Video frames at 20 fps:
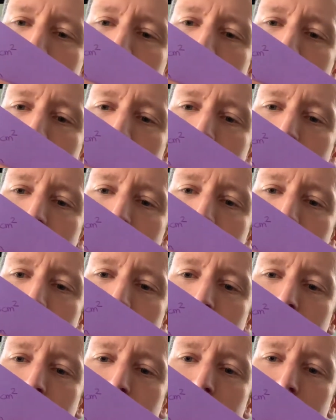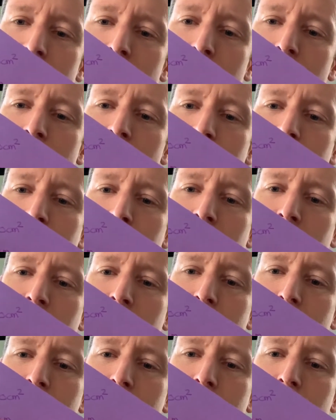and I'm going to do my best
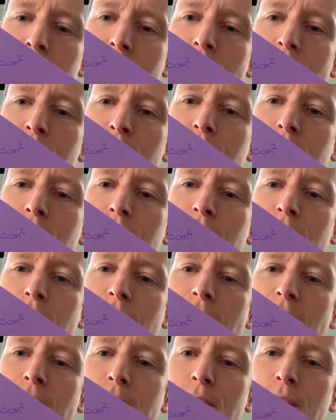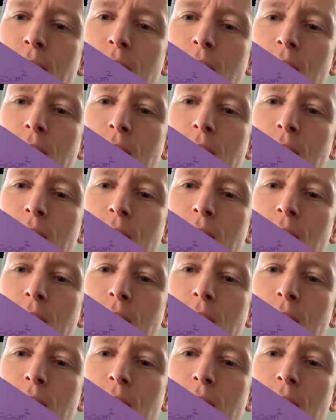to chop it straight up